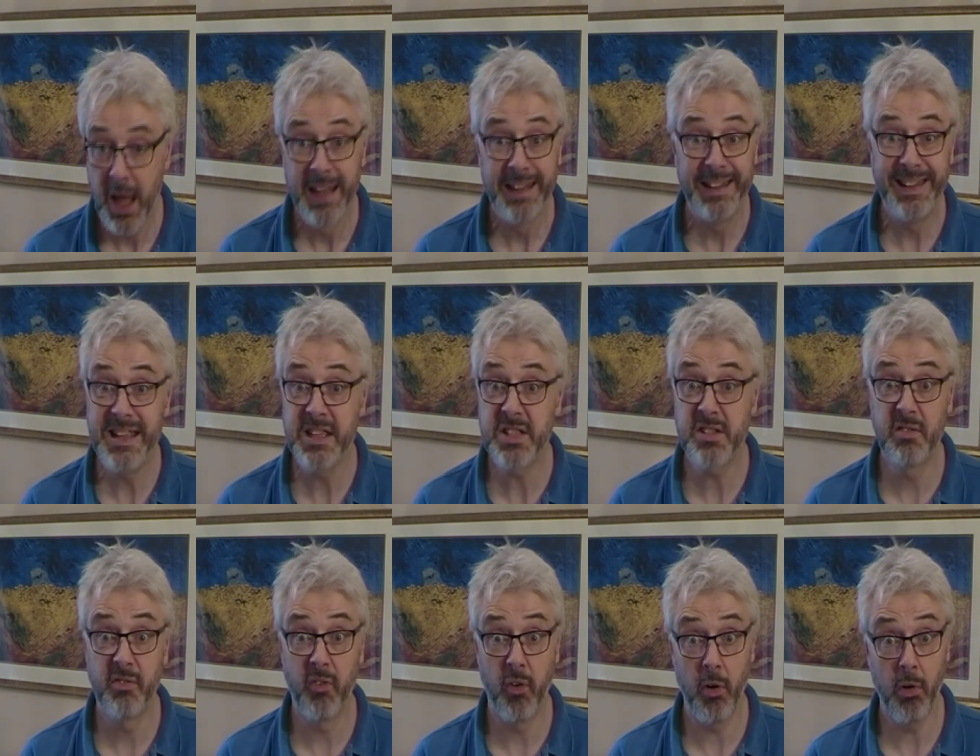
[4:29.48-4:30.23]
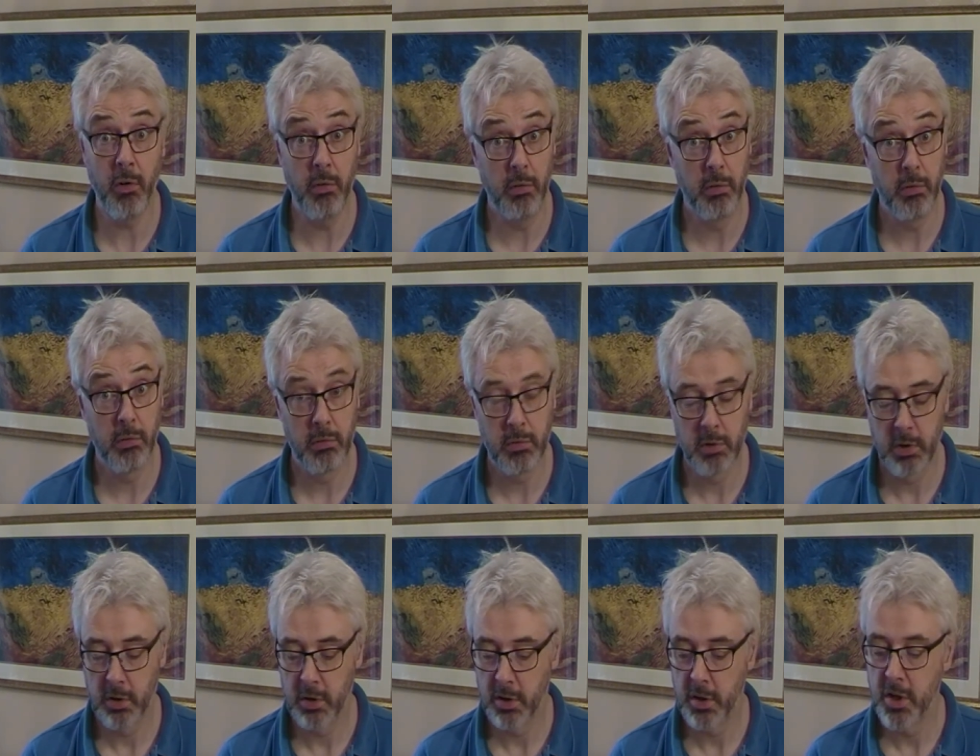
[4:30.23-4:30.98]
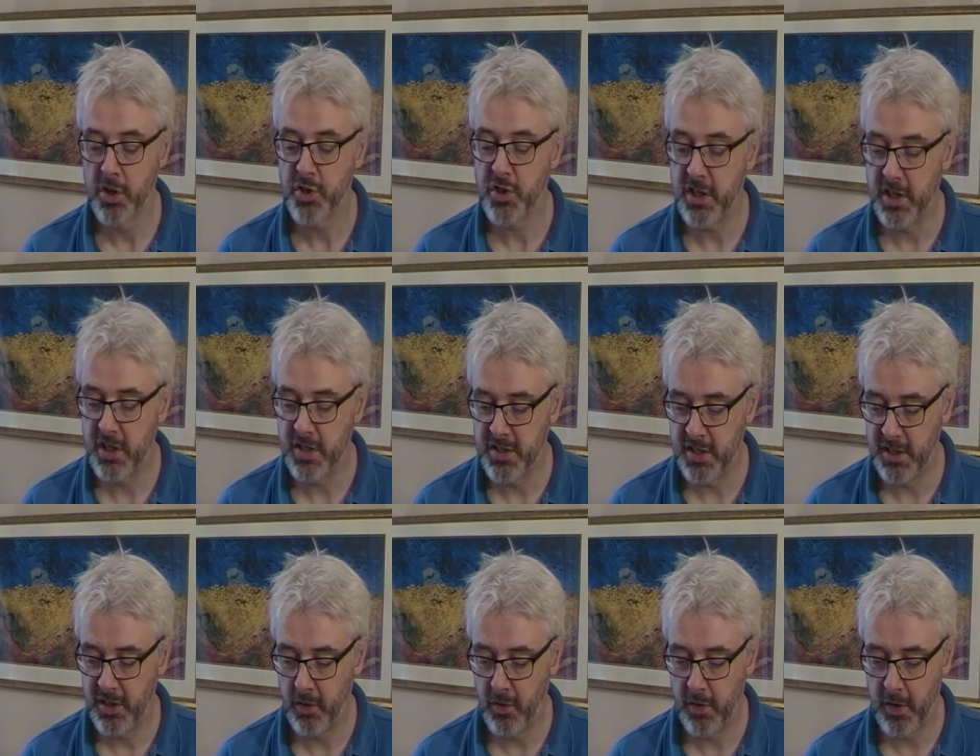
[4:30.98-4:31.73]
Least of all," she
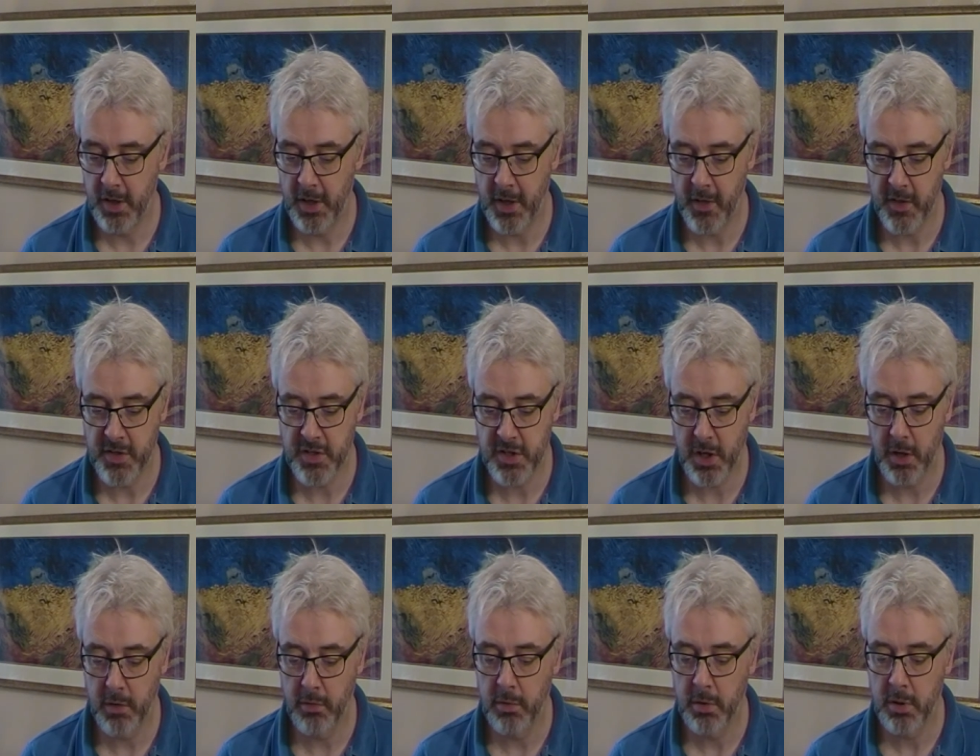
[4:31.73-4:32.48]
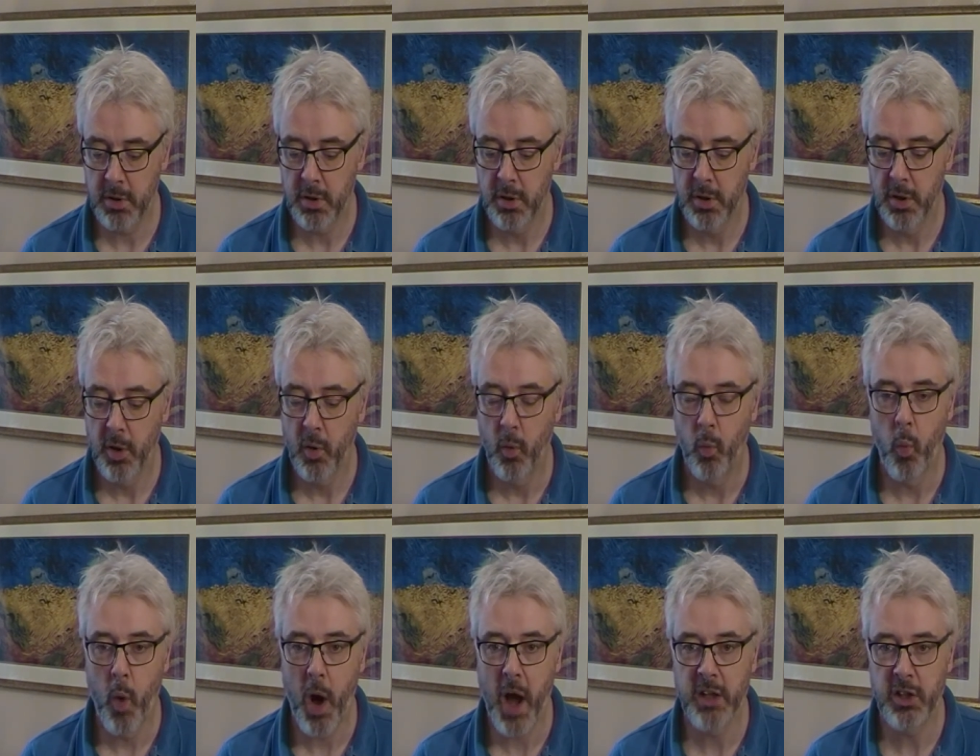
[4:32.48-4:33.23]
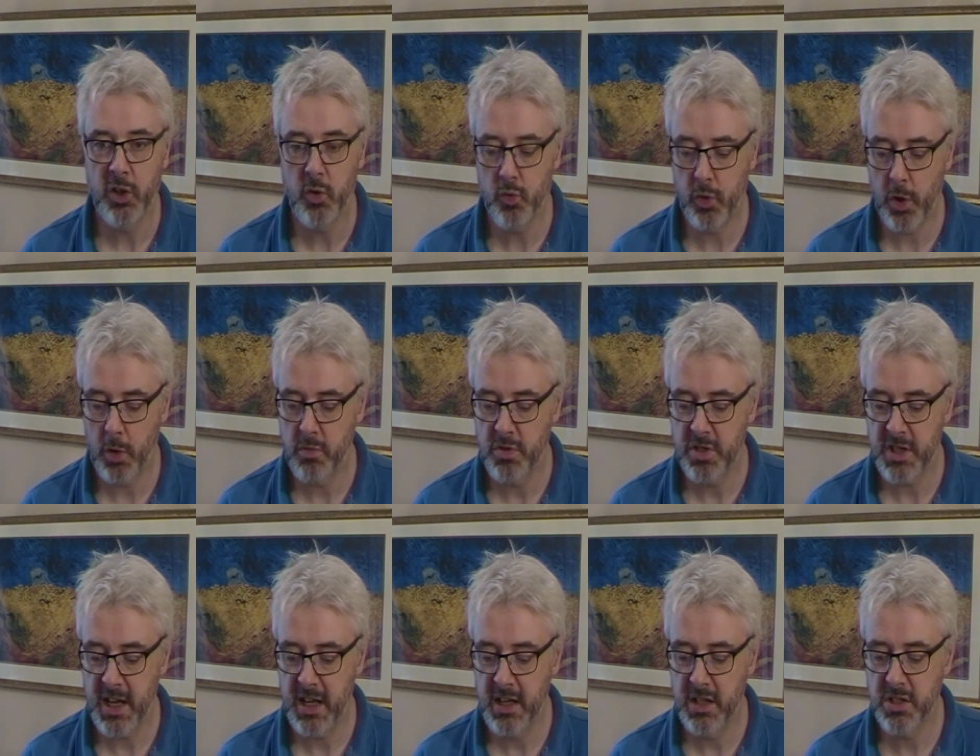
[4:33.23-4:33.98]
continued in another tone, "why you don't
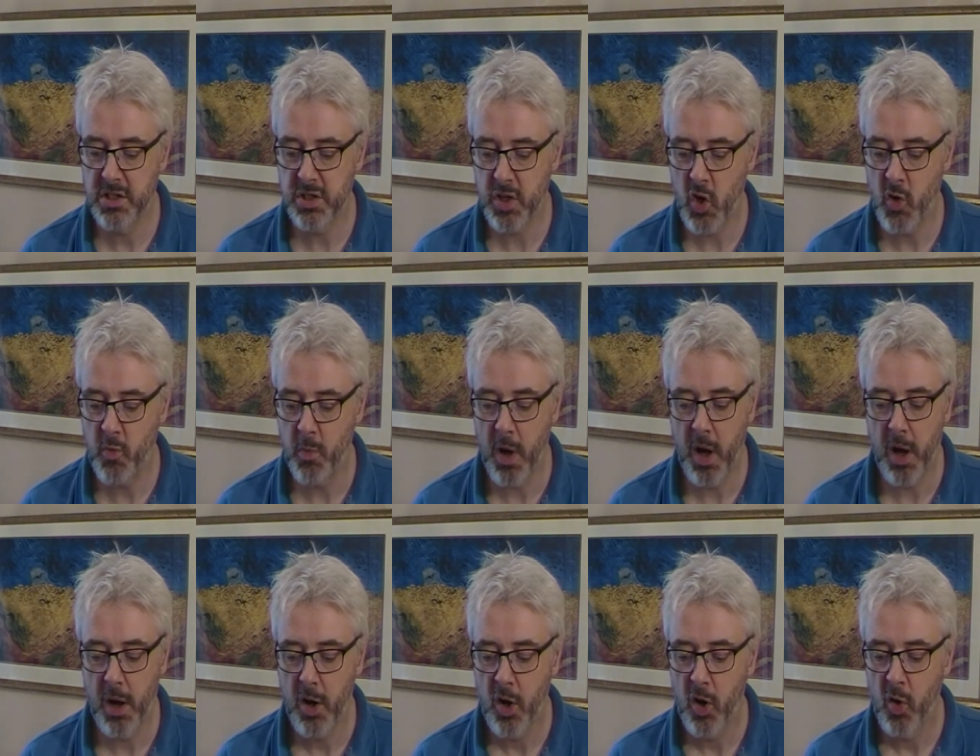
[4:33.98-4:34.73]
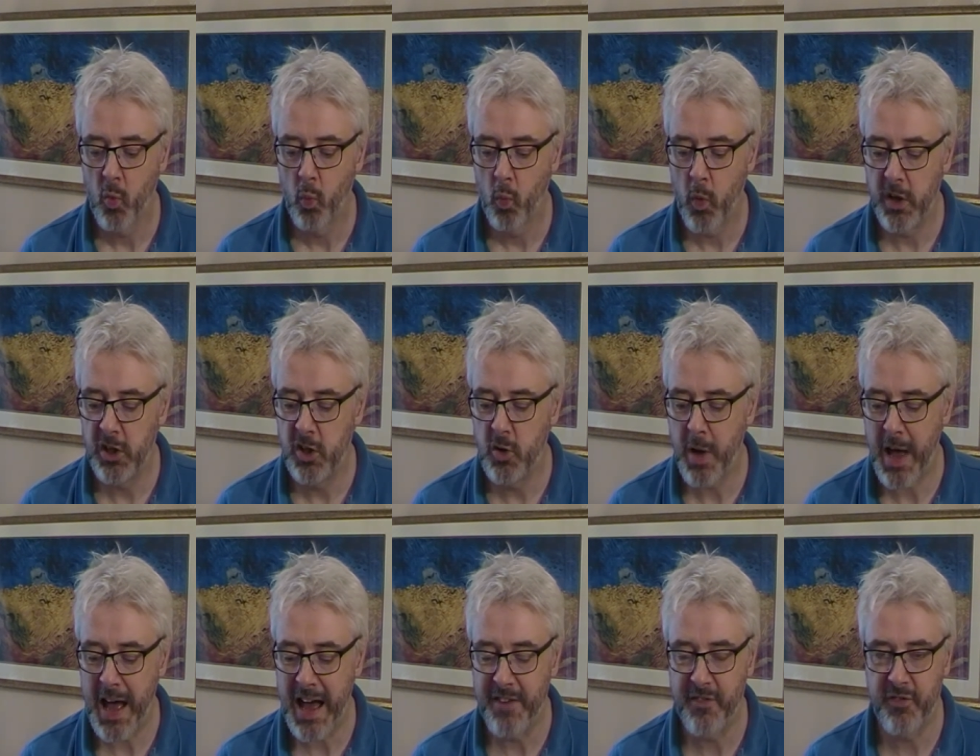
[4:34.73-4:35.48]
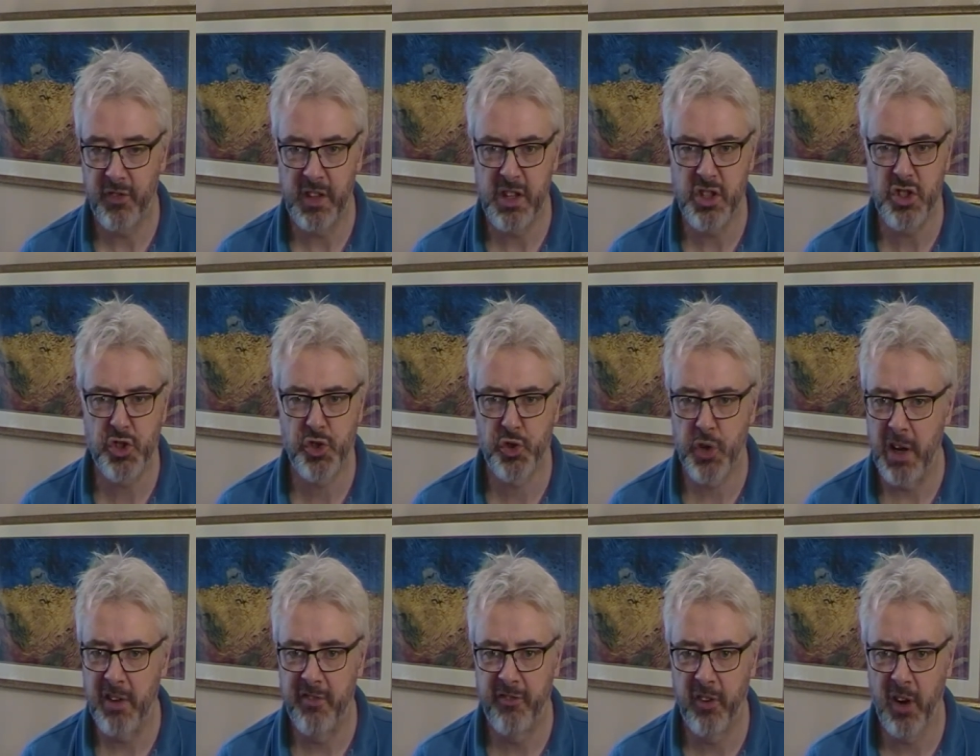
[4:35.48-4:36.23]
take Soma when you have these
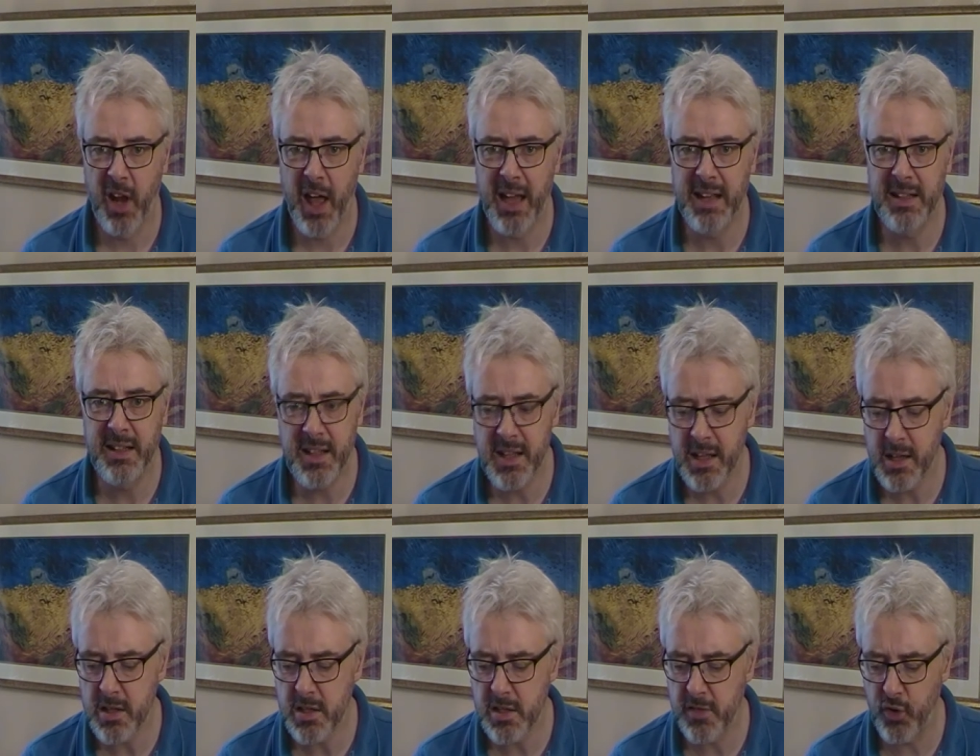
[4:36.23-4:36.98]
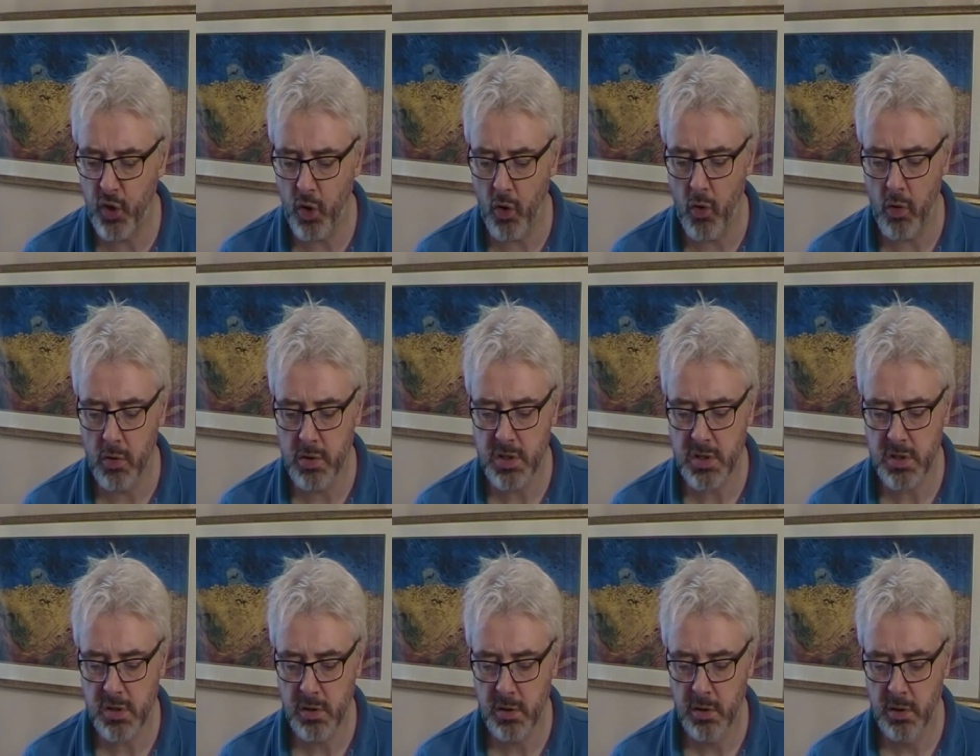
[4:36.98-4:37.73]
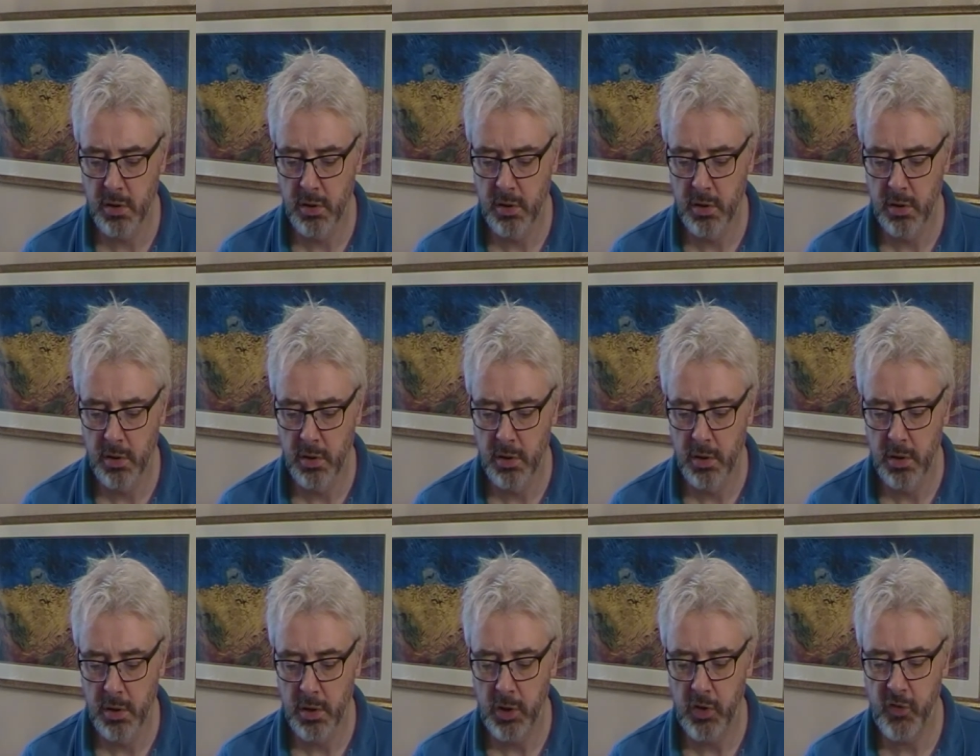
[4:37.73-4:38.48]
dreadful ideas of yours.
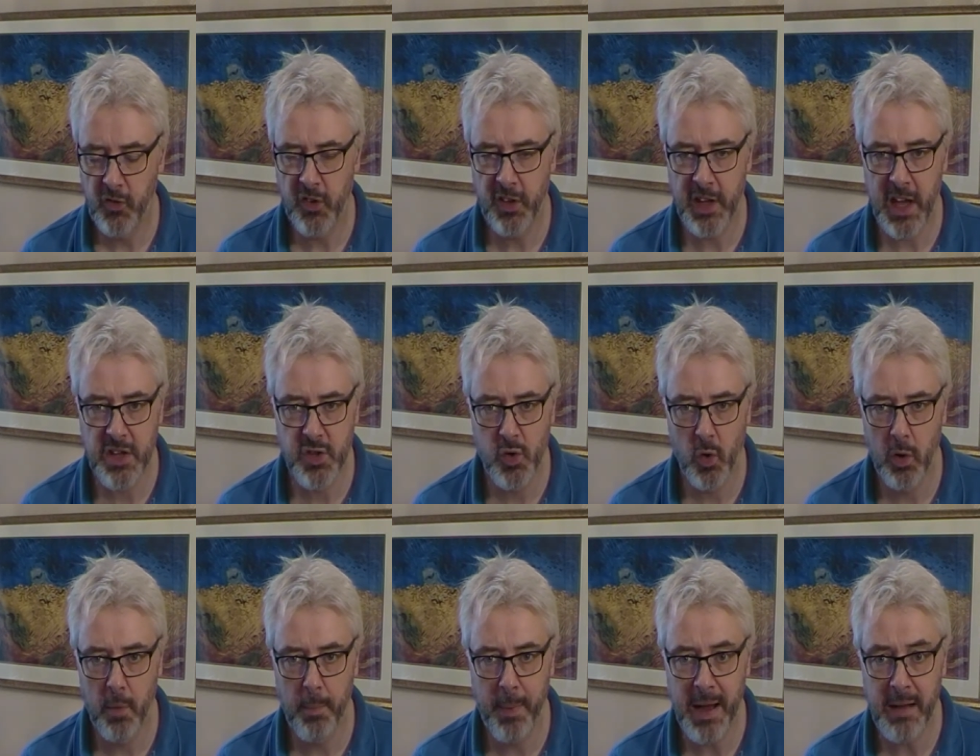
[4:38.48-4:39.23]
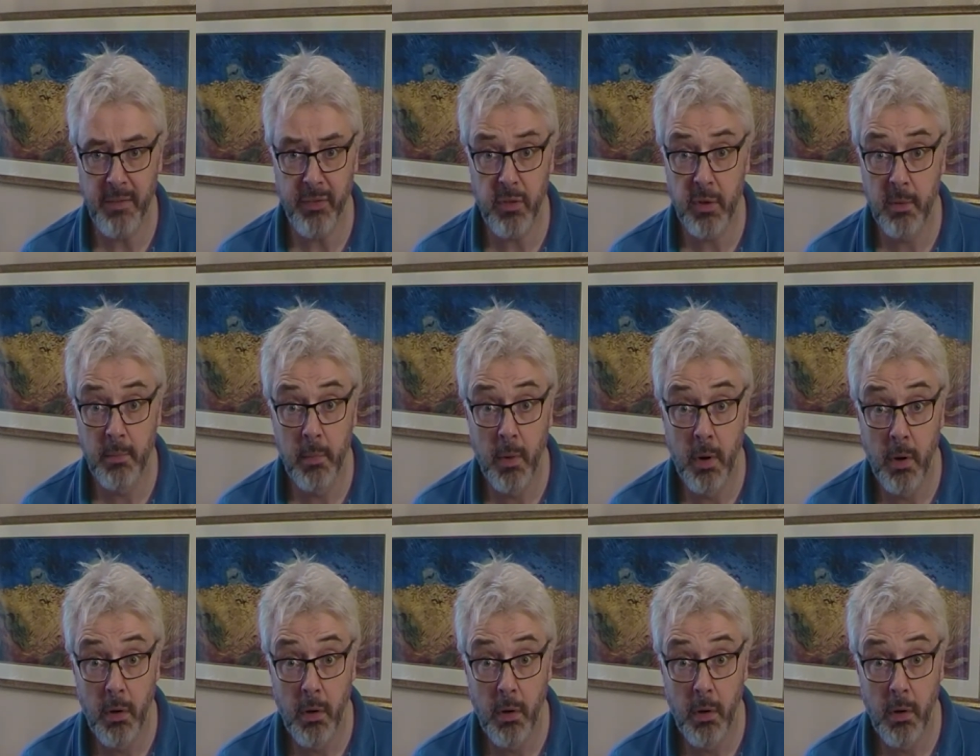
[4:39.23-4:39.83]
You forget all about them.